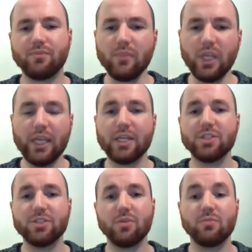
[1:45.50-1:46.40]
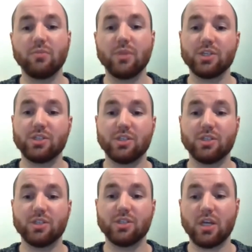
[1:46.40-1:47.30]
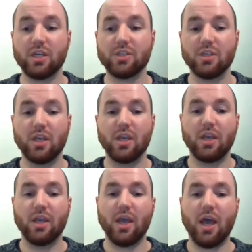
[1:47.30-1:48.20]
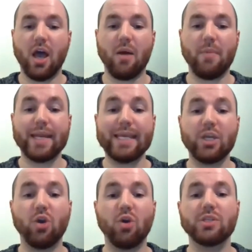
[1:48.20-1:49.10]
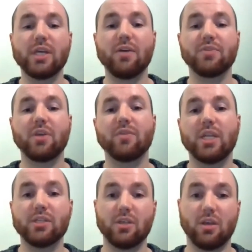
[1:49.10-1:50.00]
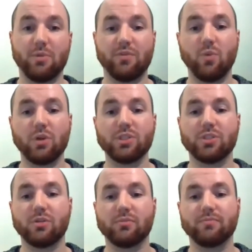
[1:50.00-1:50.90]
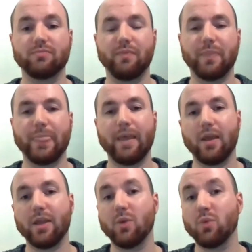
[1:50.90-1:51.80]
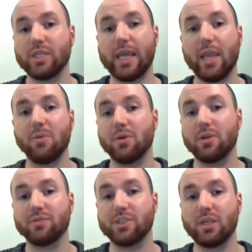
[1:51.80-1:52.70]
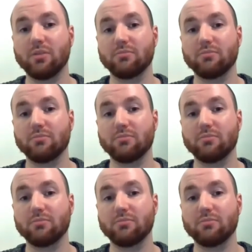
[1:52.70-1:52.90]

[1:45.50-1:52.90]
He had his own lusts and desires, and he could have given into them if he wanted to. He was capable of sin.